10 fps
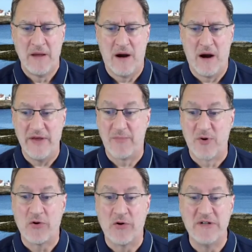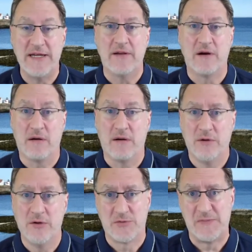Are they a broker dealer
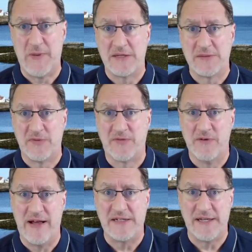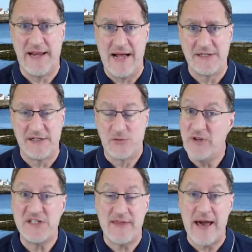who's responsible for investing assets? We
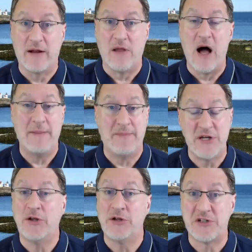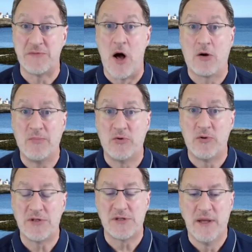see that a lot, particularly in smaller
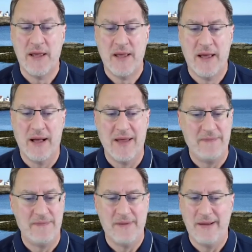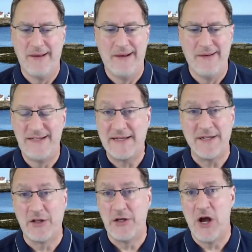pools.
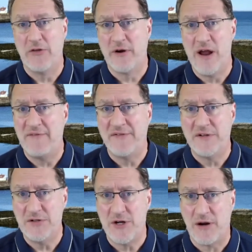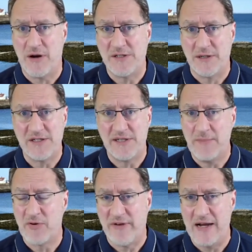Technically, no, they're not fiduciaries unless they
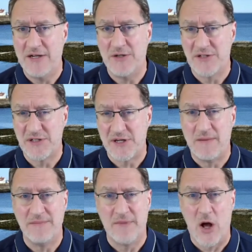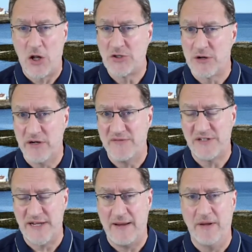provide you some alternative
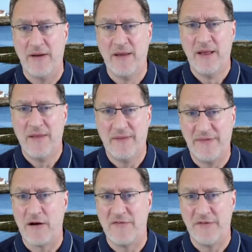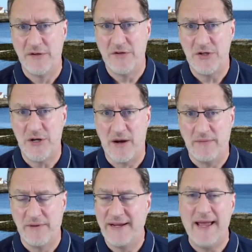statement that they're a fiduciary.
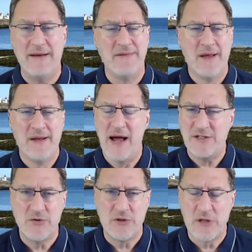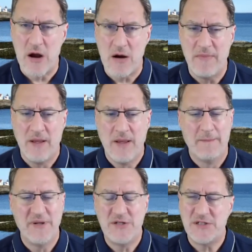Again, not to alarm,
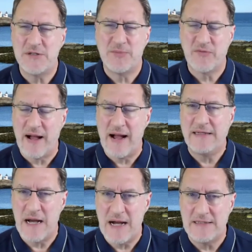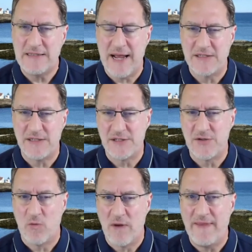but just to provide context as to
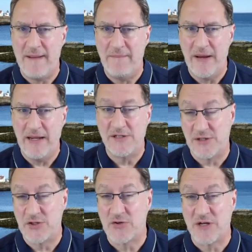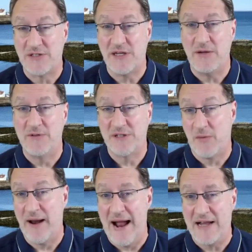what that means as a trustee when
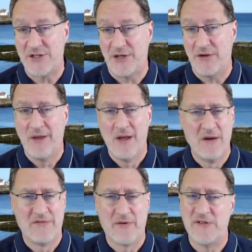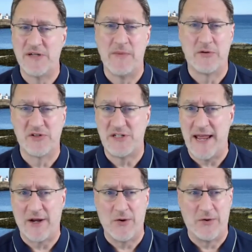someone asks you from some other
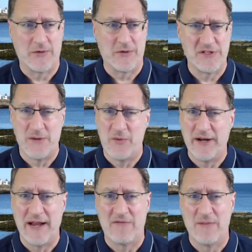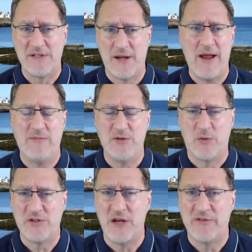stakeholder or someone in government, say, hey,
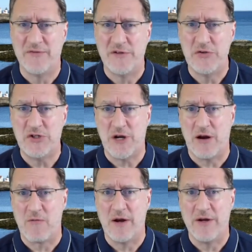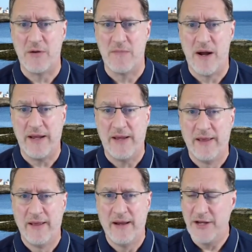well, do you have a fiduciary running your money?
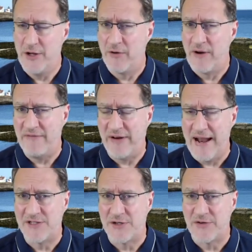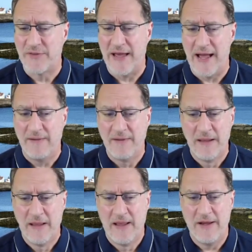And you don't have an answer for that.
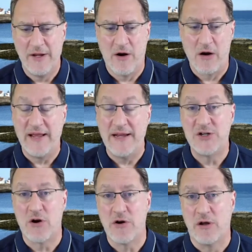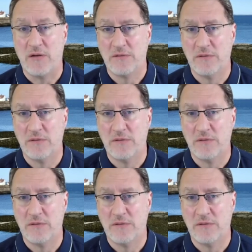You know, are they internal?